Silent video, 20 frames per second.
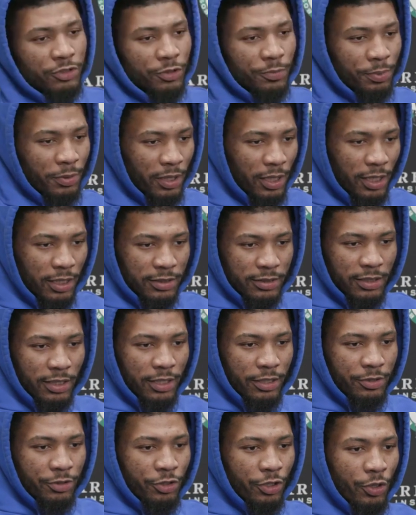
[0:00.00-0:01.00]
surprise
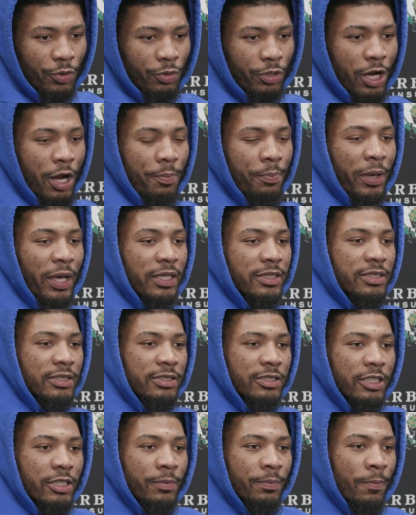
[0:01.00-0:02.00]
that, you know, when our pace
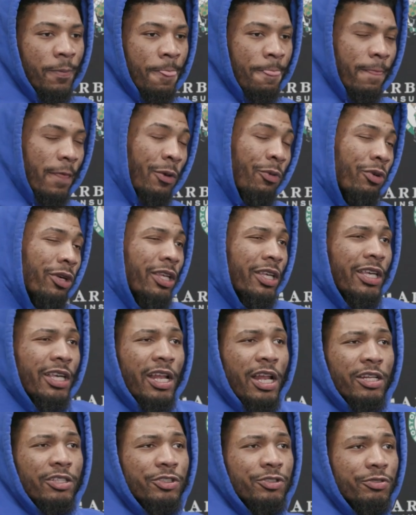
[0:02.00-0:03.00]
is up and we can
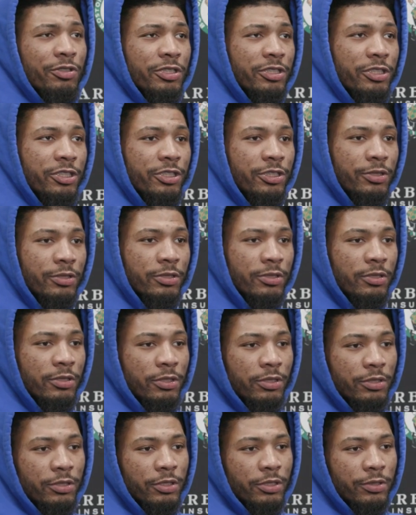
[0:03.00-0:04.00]
get out of transition,
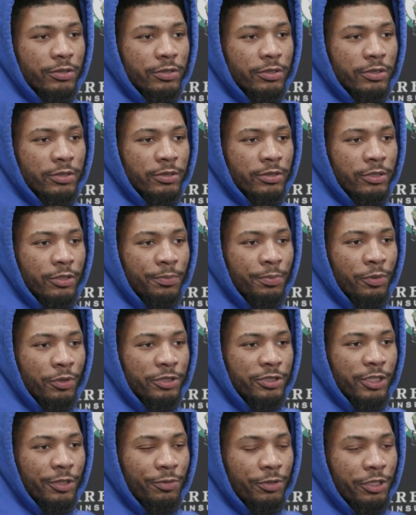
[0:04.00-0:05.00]
you know, the
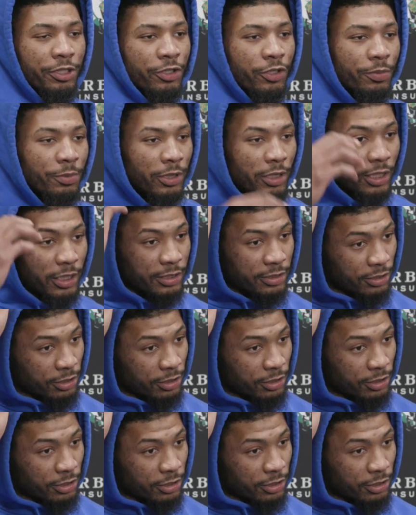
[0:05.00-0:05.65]
points that we accumulate.